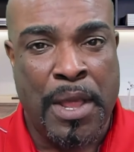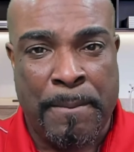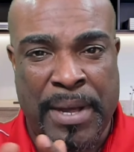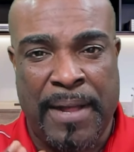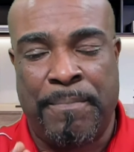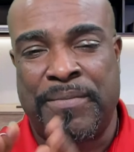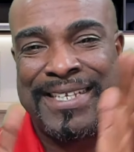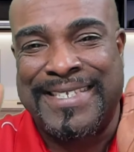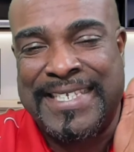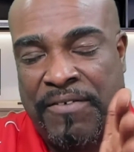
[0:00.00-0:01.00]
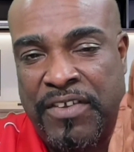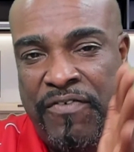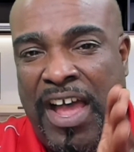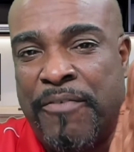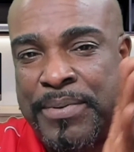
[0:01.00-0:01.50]
but
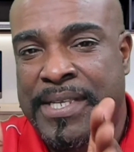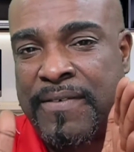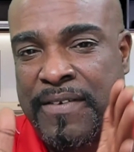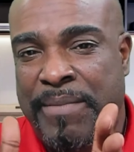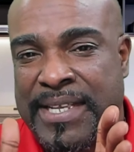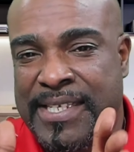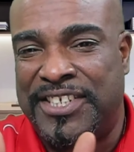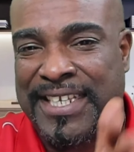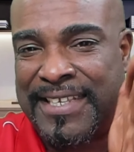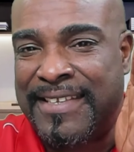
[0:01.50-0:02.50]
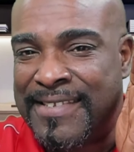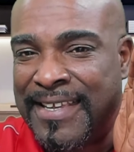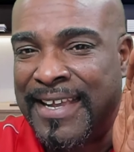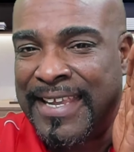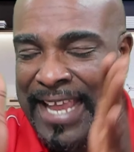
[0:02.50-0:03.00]
75% of the message is
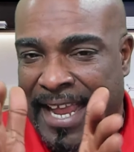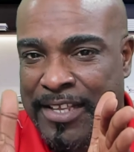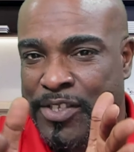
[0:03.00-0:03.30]
canned.